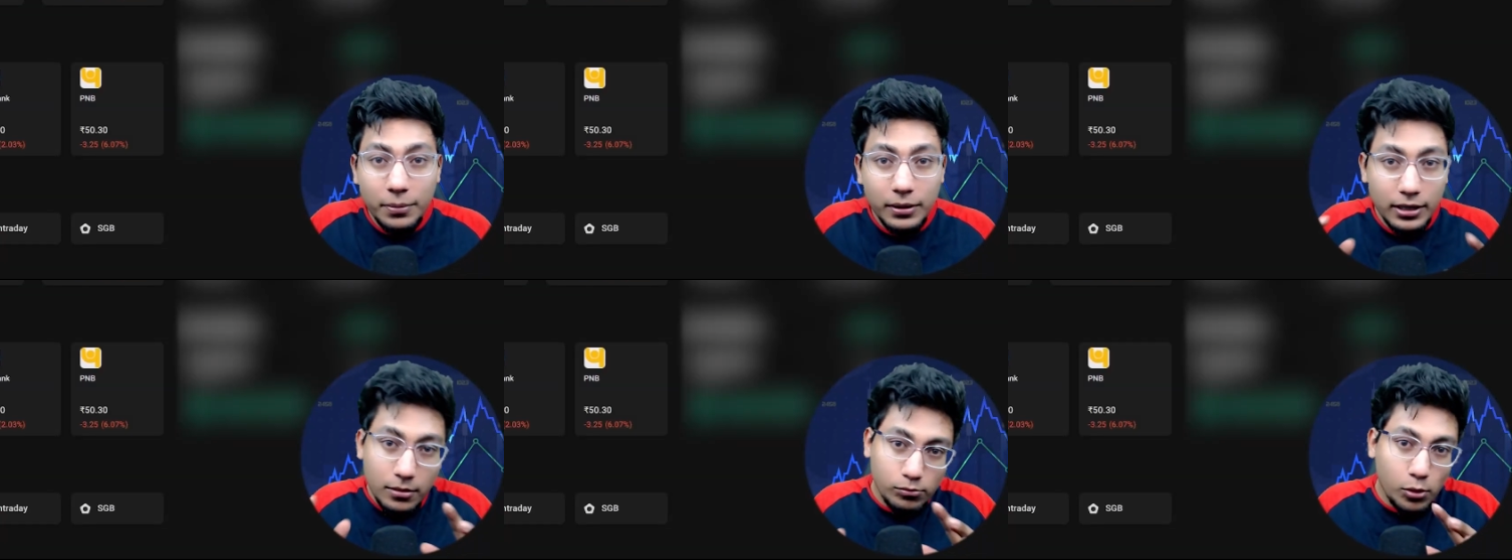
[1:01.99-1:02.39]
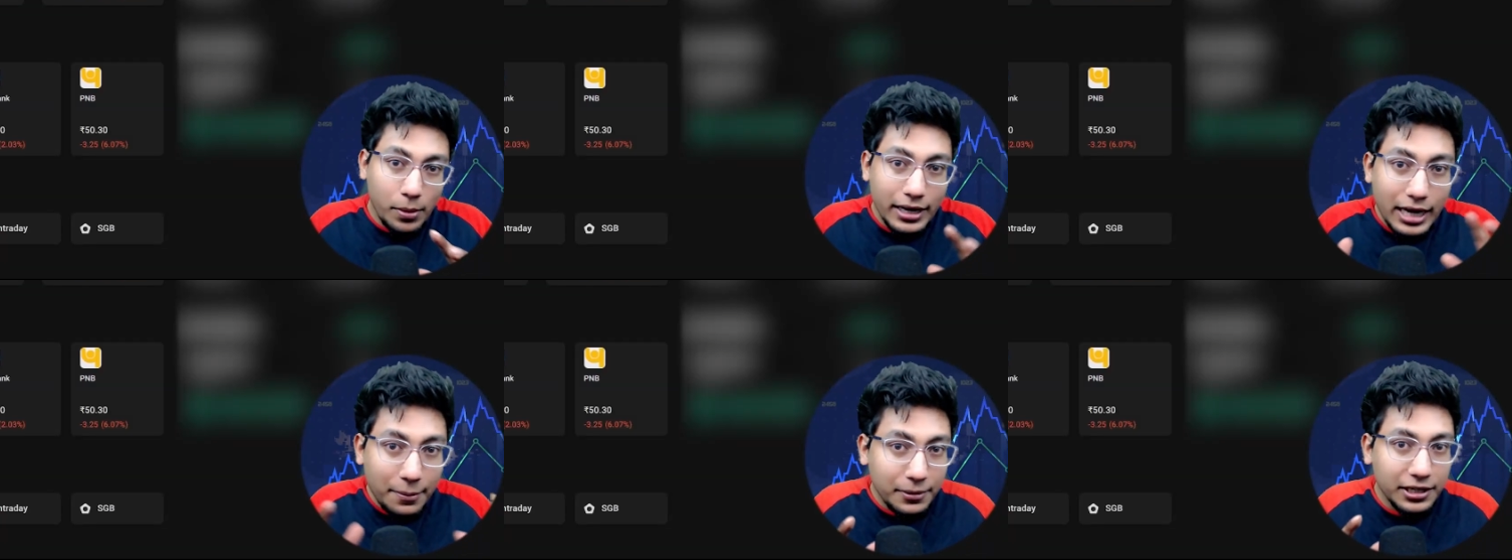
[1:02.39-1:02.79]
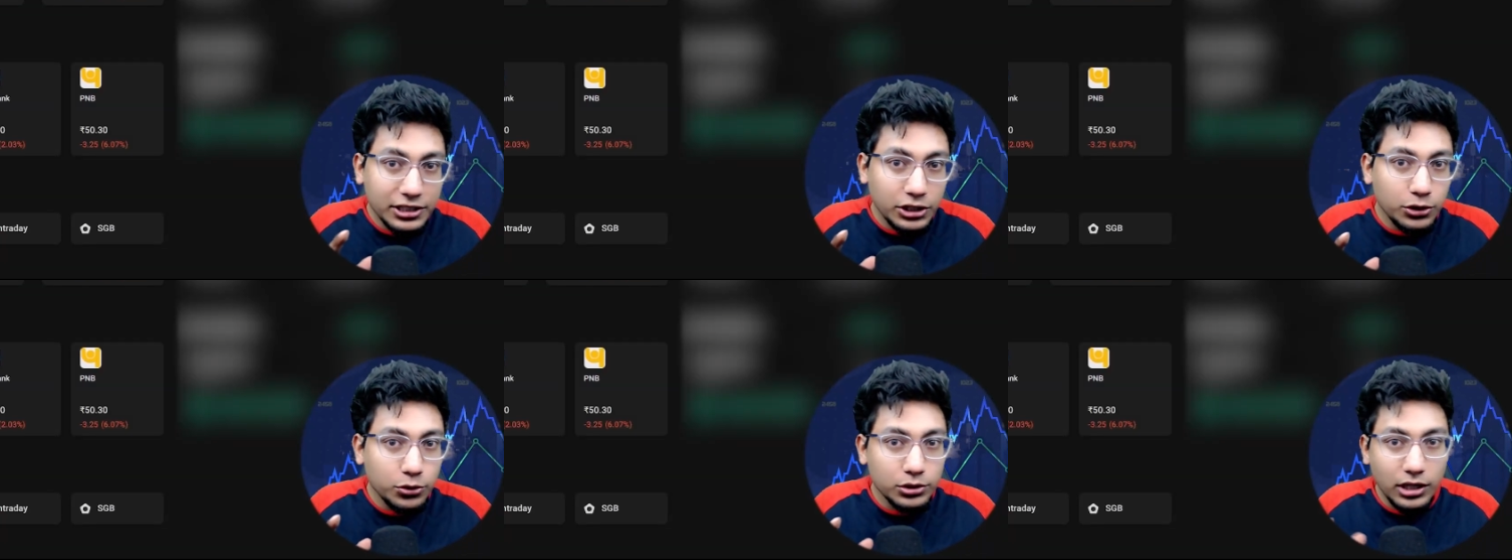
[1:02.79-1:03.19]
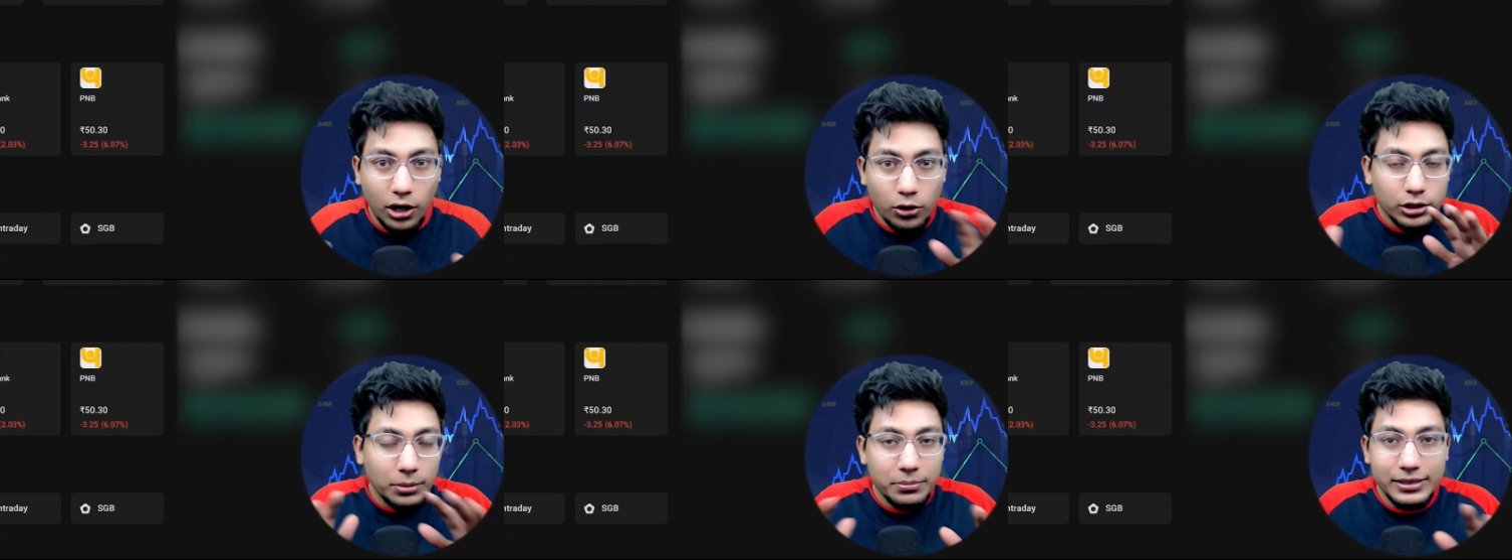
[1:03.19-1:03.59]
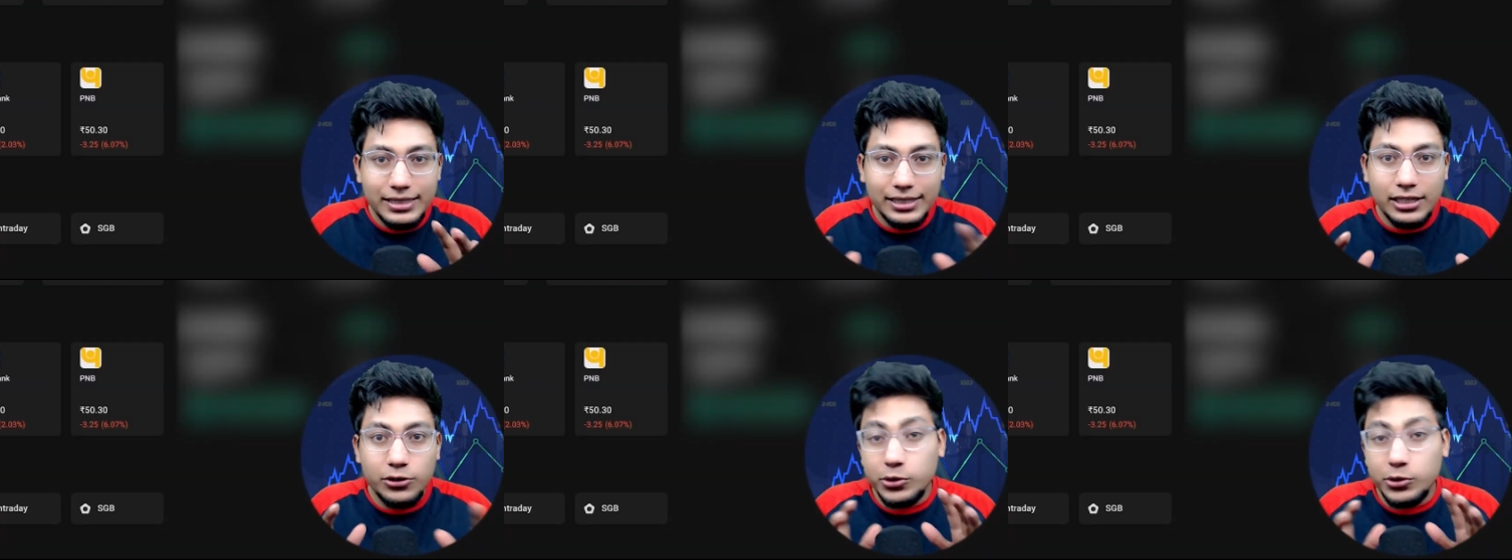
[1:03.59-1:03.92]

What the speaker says: Mobile application use kar rahe ho tab bhi zyada user